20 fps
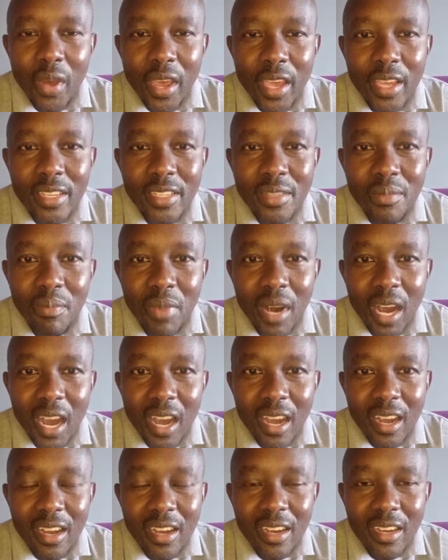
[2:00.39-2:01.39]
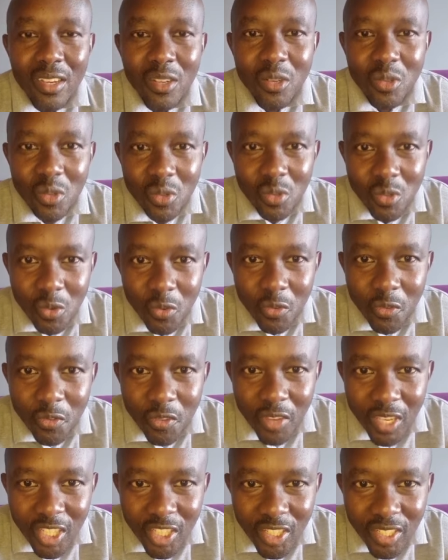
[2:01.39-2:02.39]
went back to
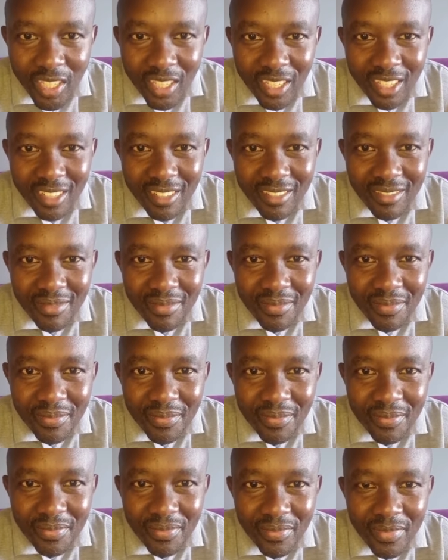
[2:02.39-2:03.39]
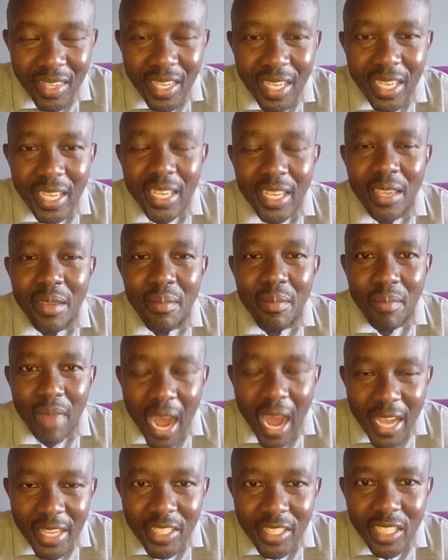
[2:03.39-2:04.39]
fishing.
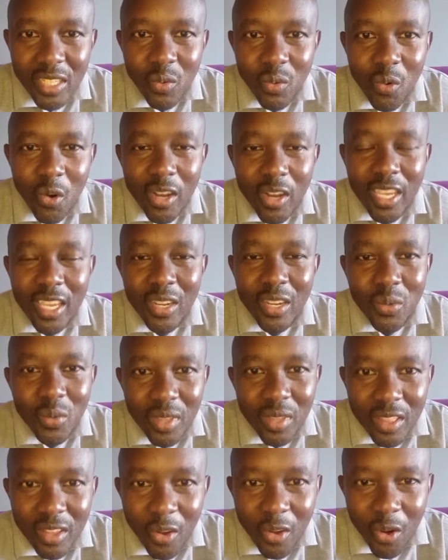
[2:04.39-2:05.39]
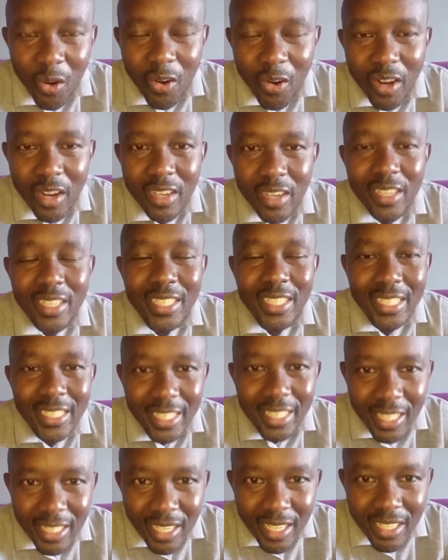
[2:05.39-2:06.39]
Imagine walking with God,
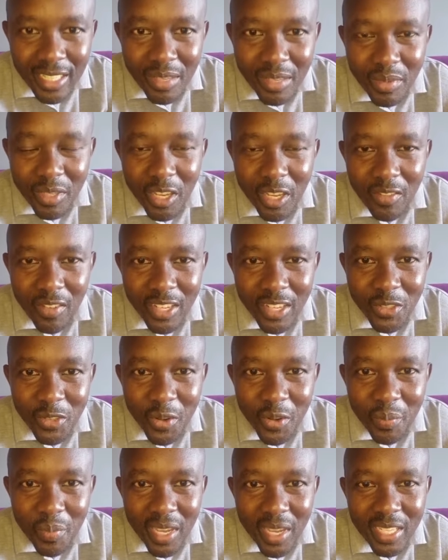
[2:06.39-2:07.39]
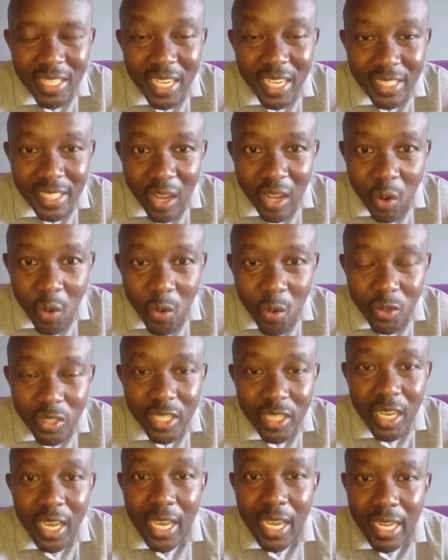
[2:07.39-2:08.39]
Jesus himself as your mentor, as a
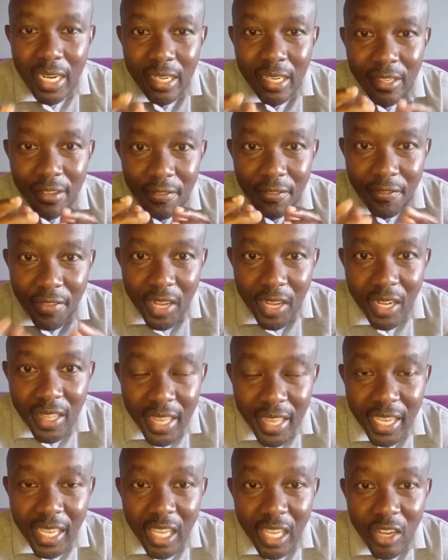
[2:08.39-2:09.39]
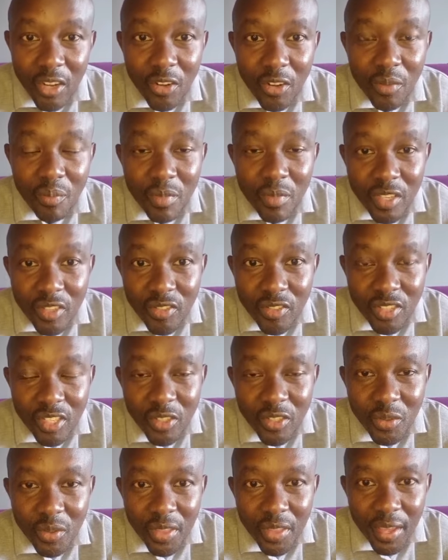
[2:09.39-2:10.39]
coach, reveal the kingdom
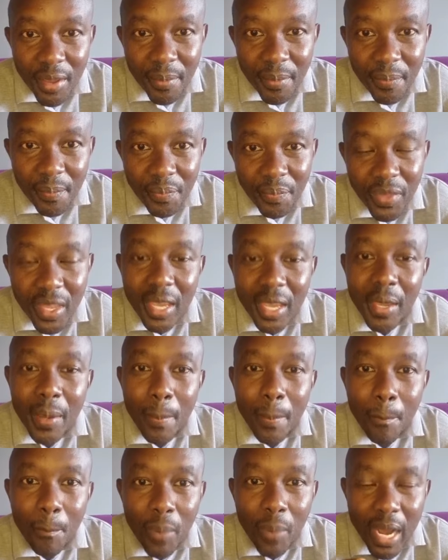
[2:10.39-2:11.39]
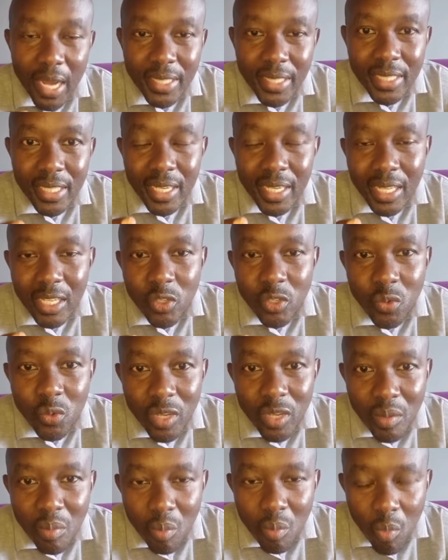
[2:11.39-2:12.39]
mystery to them, but
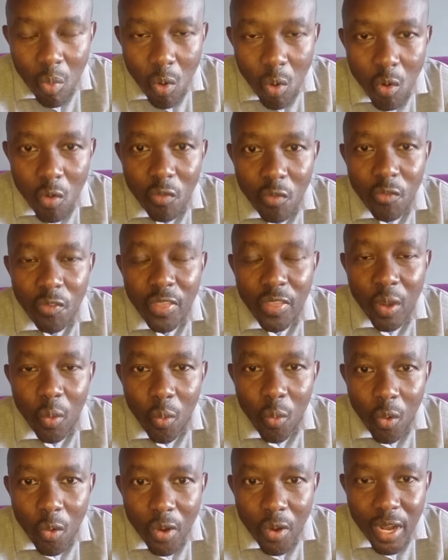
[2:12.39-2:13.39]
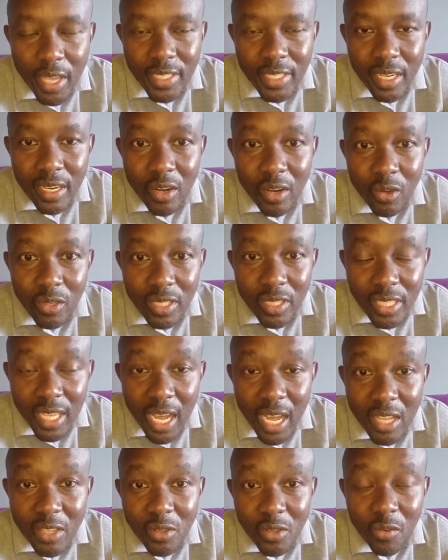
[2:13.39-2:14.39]
to remove the worries and
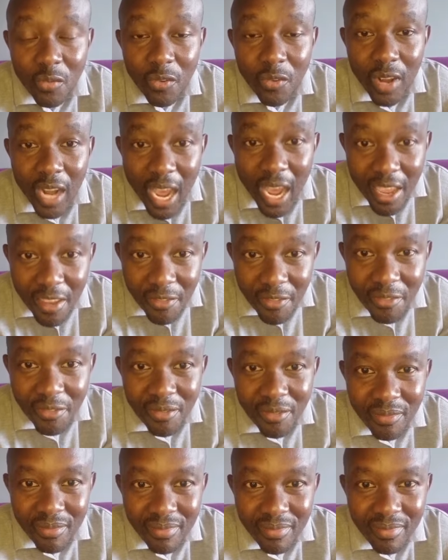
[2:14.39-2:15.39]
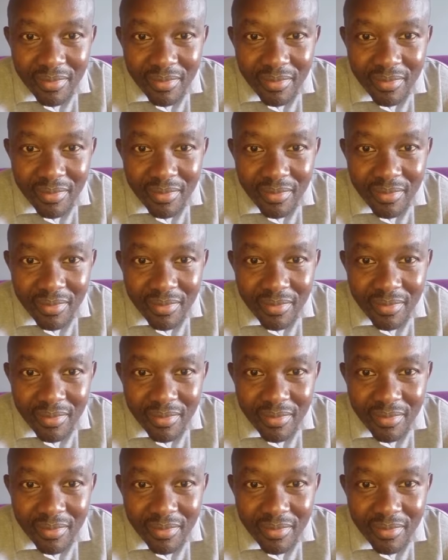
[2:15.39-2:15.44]
concerns of life,